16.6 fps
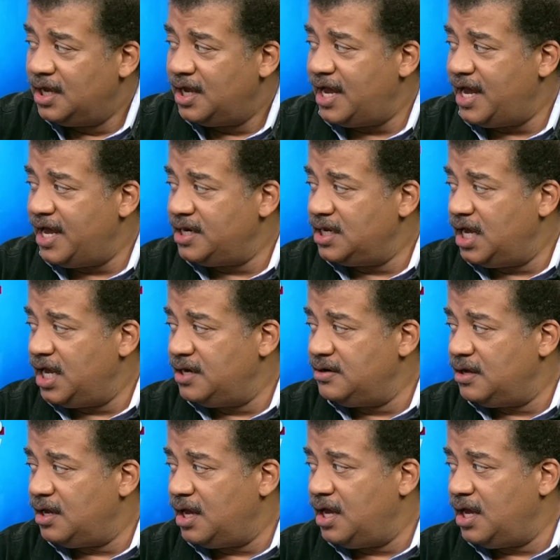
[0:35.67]
And
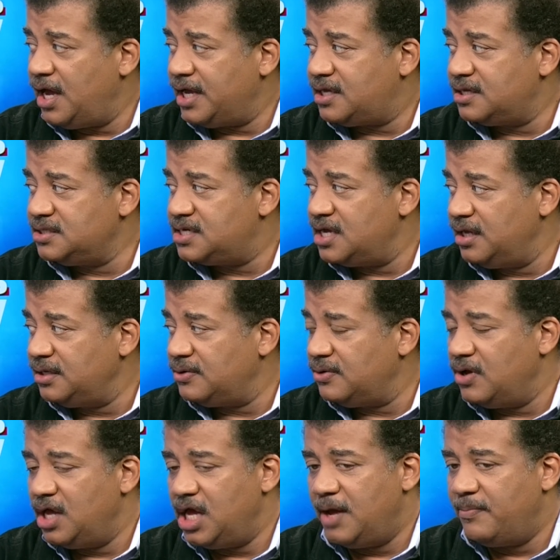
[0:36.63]
and I can tell
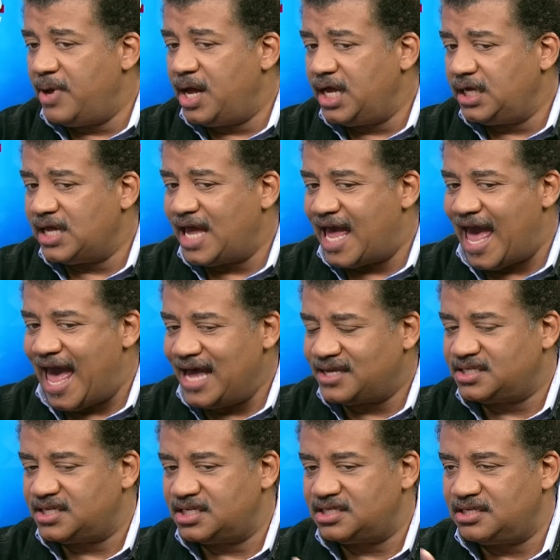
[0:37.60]
you, my
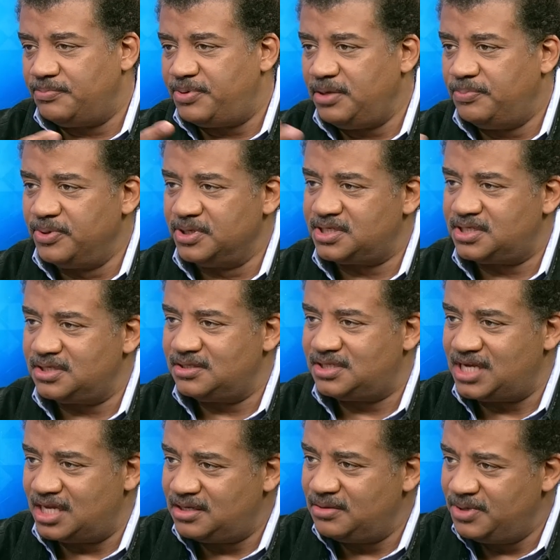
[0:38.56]
access to people's
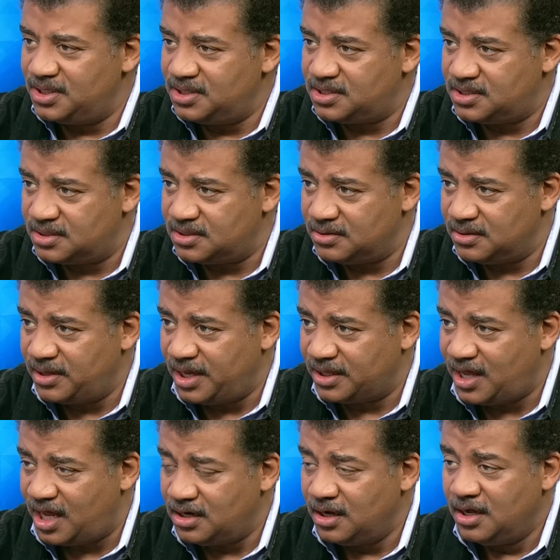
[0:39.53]
sentiments like
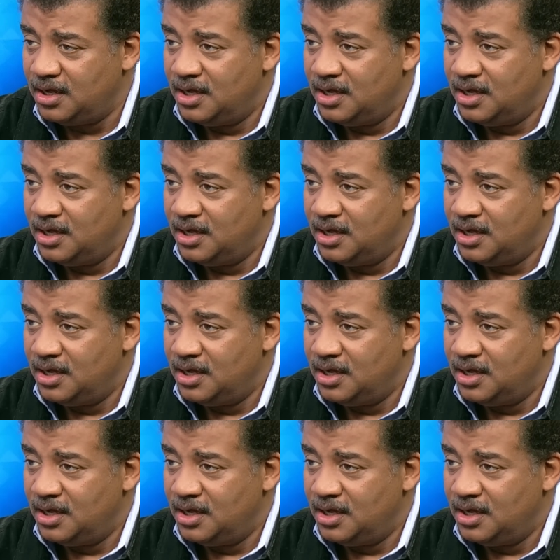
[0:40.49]
that